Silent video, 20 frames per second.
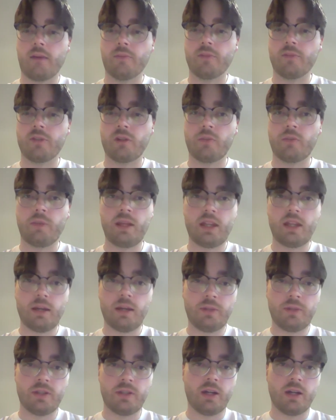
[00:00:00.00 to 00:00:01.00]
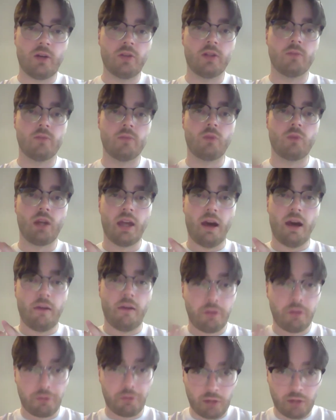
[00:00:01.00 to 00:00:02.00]
So being able to tell them we
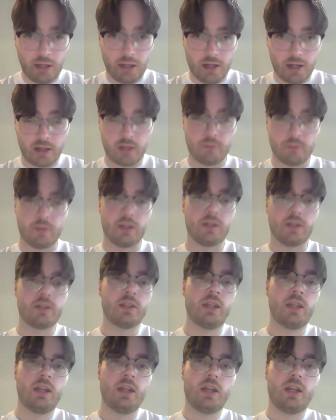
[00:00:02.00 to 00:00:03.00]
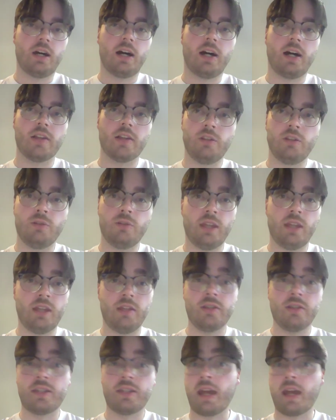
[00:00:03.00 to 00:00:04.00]
have three arguments that you
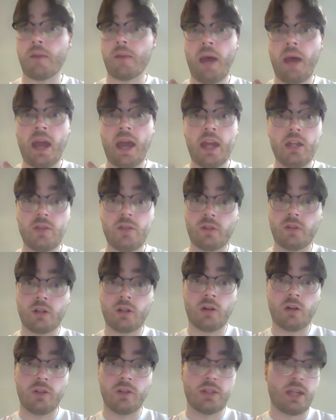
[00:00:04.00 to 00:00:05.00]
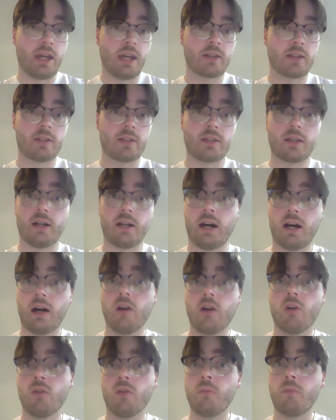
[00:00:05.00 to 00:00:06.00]
need, say, a page for context
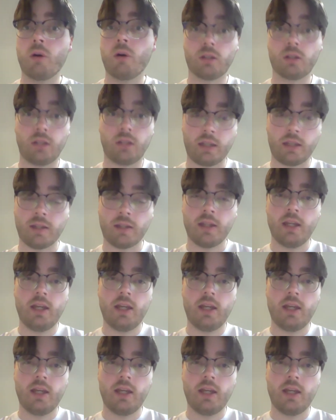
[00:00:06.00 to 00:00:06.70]
or modeling.